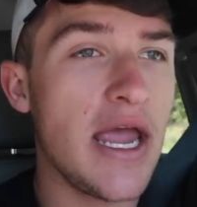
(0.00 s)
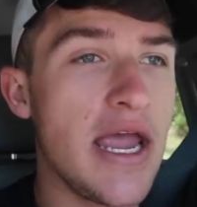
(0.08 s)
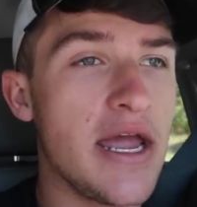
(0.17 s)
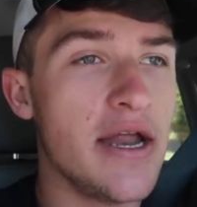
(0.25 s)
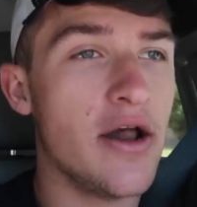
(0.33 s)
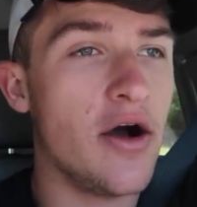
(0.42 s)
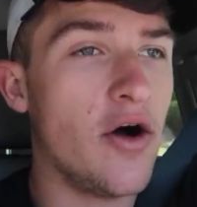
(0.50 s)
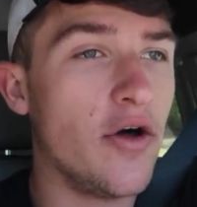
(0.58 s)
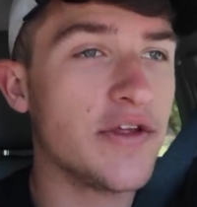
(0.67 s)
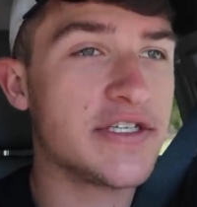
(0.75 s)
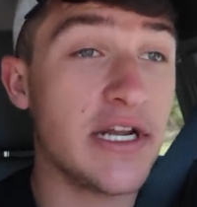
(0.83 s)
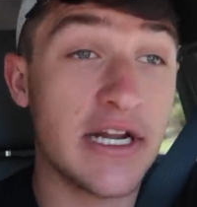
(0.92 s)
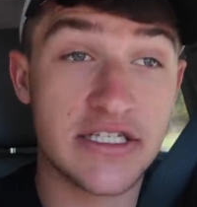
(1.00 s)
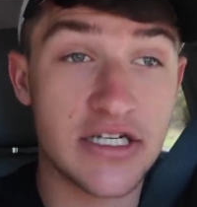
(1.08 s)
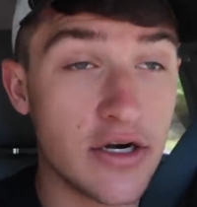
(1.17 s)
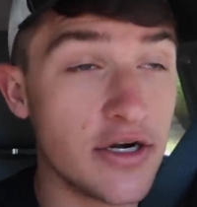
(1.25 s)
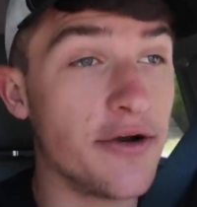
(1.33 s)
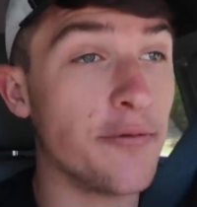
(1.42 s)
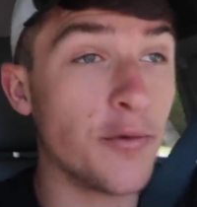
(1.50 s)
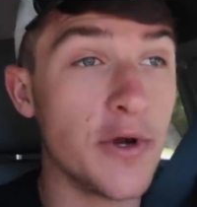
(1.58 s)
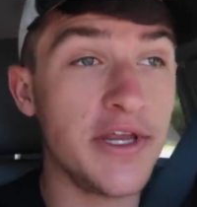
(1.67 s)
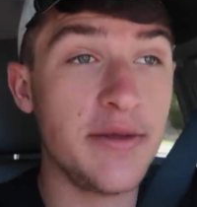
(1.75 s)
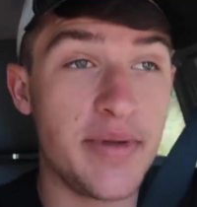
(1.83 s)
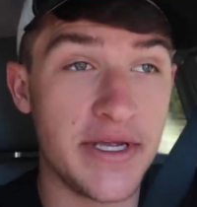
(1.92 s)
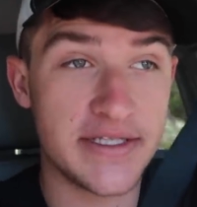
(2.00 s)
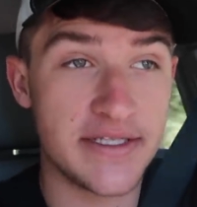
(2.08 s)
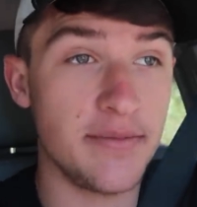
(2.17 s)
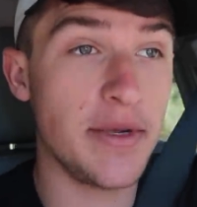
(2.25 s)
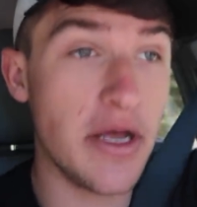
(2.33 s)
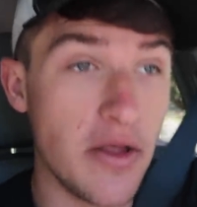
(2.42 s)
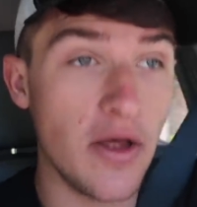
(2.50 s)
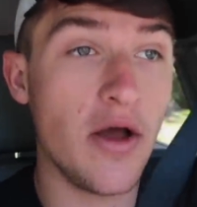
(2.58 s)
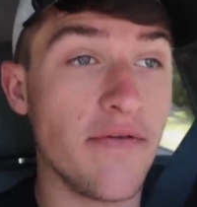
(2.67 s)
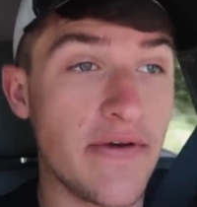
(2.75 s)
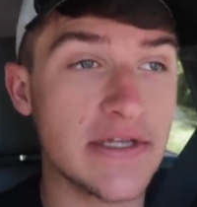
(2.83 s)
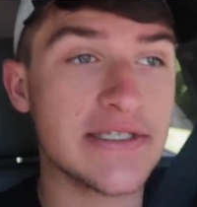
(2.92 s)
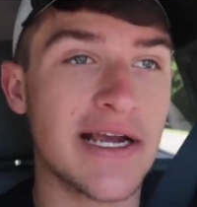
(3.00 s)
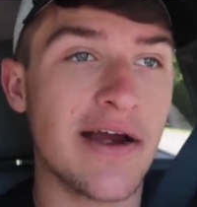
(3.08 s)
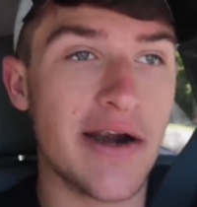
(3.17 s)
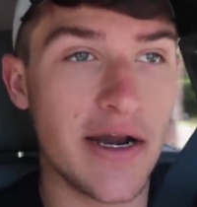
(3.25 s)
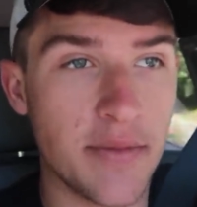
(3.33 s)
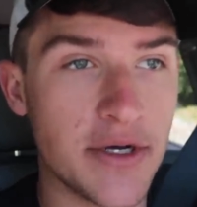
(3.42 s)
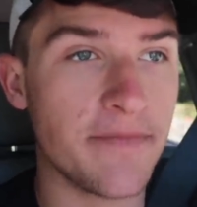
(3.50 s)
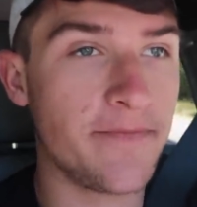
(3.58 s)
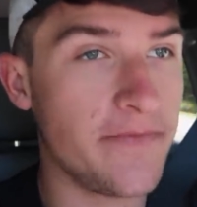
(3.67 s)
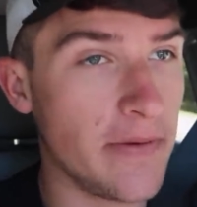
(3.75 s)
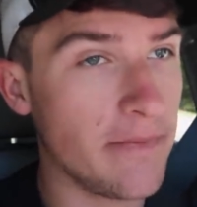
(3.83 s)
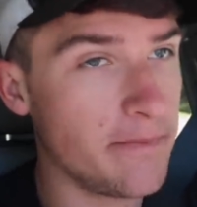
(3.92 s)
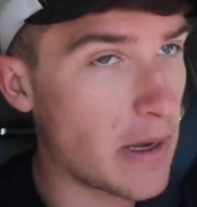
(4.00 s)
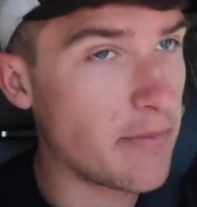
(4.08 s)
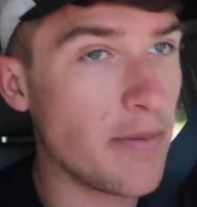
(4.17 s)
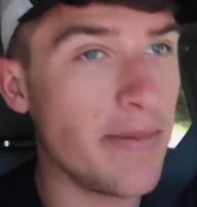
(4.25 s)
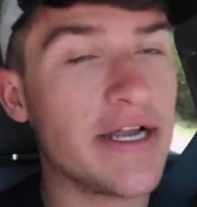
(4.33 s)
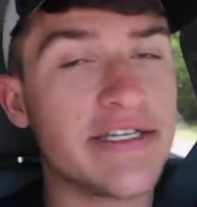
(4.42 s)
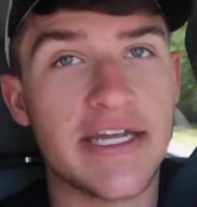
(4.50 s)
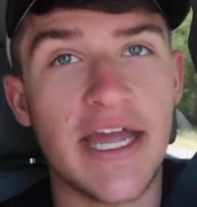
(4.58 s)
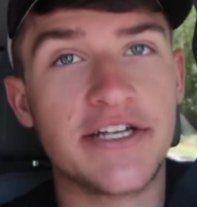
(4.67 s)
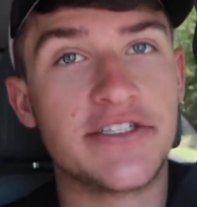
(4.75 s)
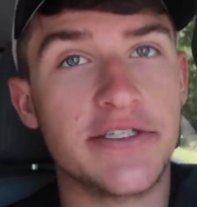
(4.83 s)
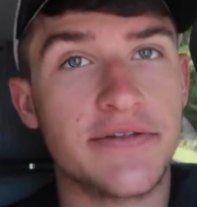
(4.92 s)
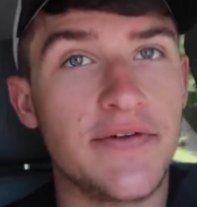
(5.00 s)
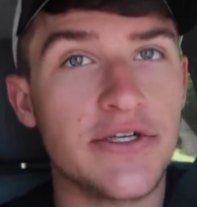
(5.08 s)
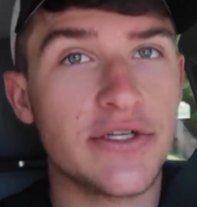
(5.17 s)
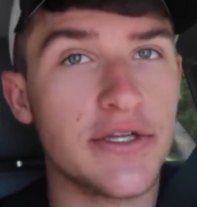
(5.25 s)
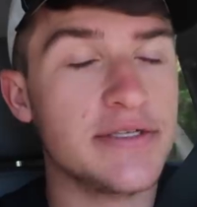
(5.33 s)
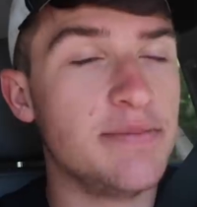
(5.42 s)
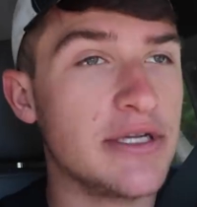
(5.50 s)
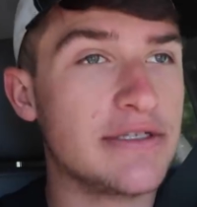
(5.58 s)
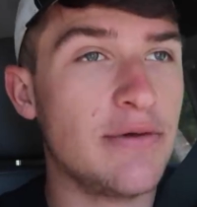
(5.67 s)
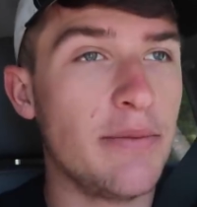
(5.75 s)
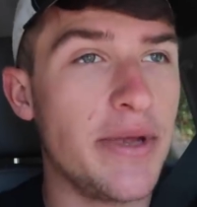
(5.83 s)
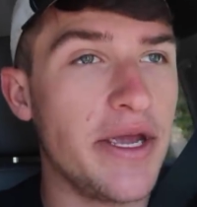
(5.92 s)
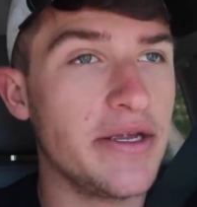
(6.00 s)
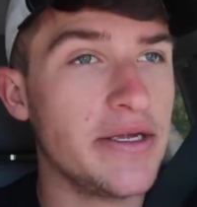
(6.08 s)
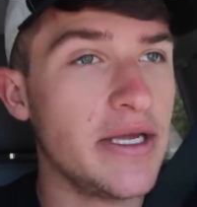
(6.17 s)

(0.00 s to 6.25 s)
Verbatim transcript: And all of a sudden I started to really piss the male off. I was like, all right, I'm about to catch this fish on this big swim bait.